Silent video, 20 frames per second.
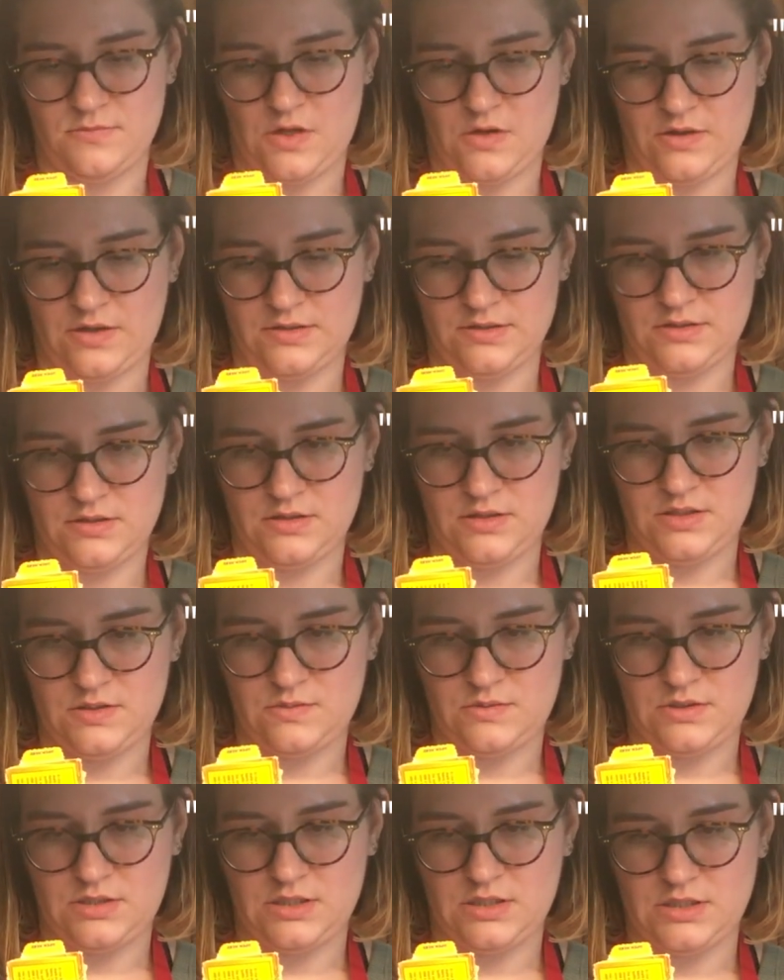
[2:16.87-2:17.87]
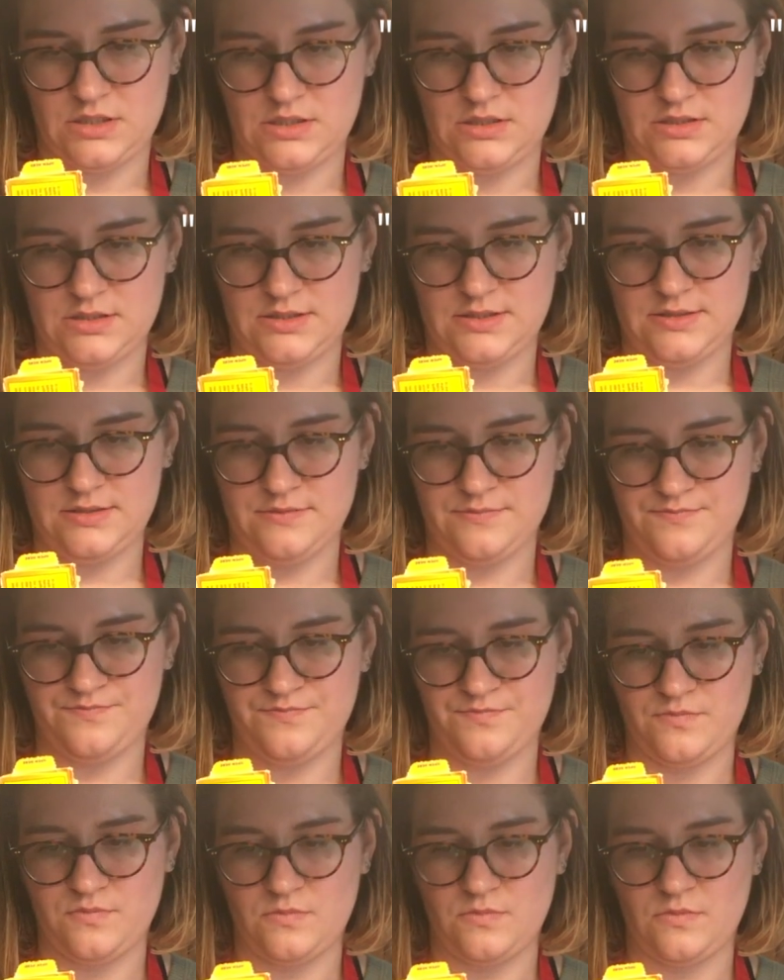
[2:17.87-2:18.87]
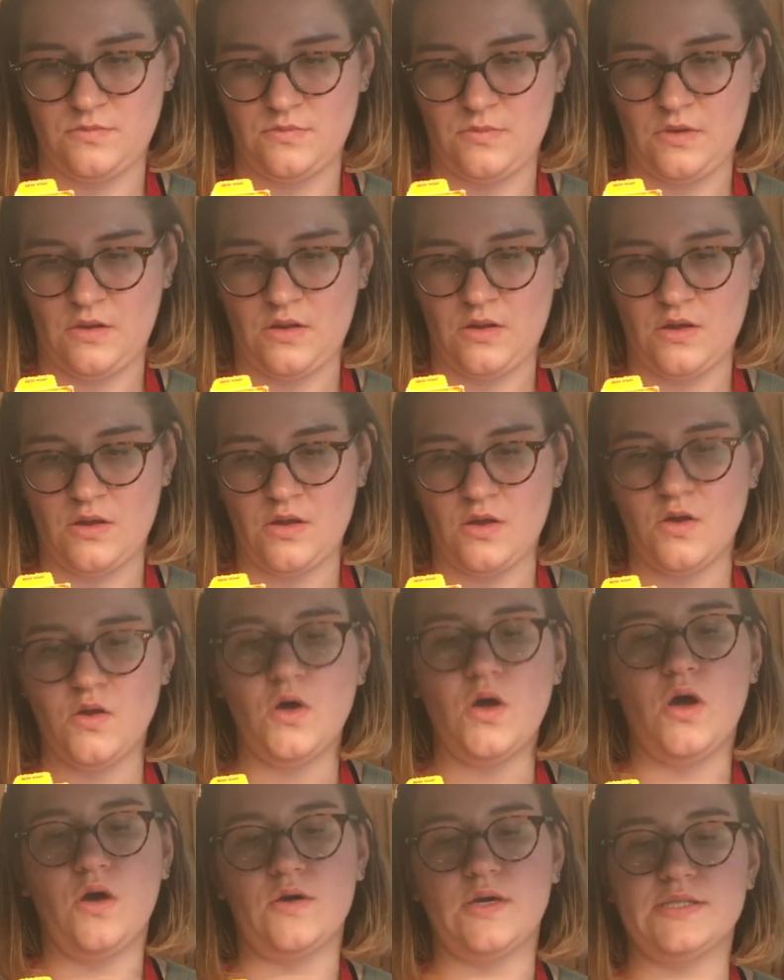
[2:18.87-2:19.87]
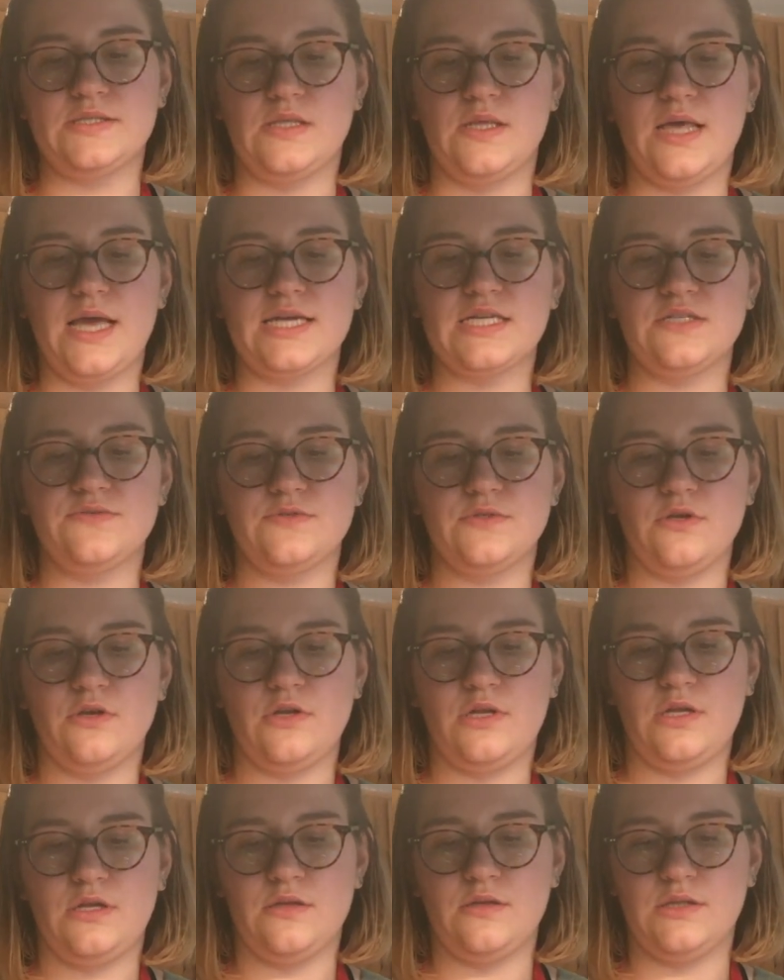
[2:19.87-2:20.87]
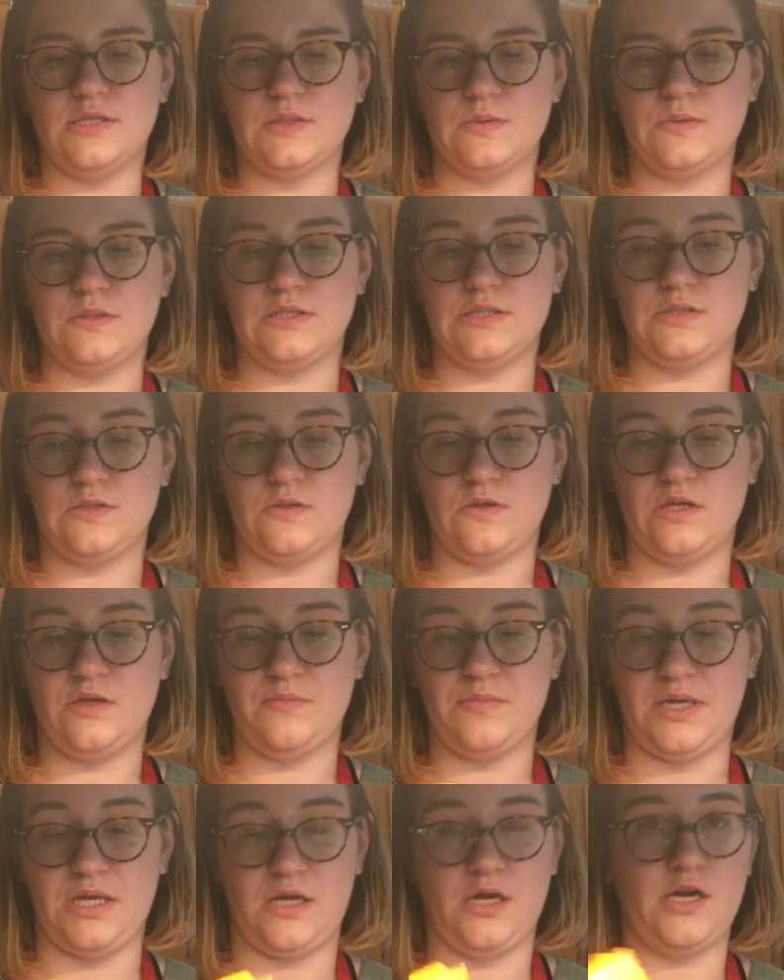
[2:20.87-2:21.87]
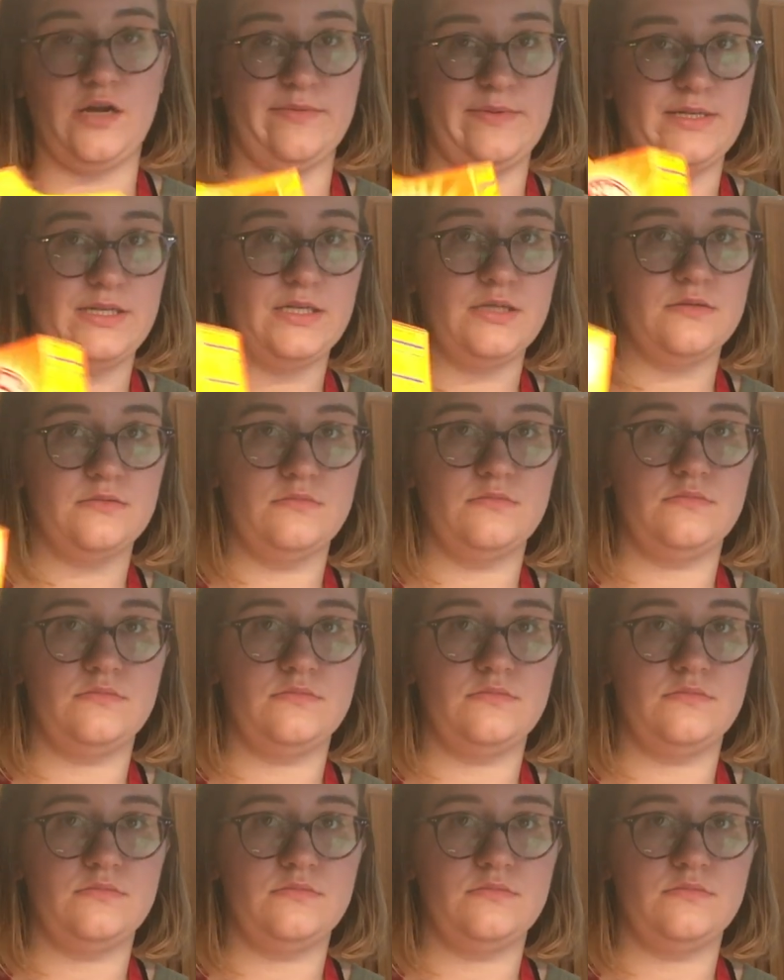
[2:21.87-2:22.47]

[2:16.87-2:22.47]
Okay, so this one is so the active ingredient in this one is sodium bicarbonate.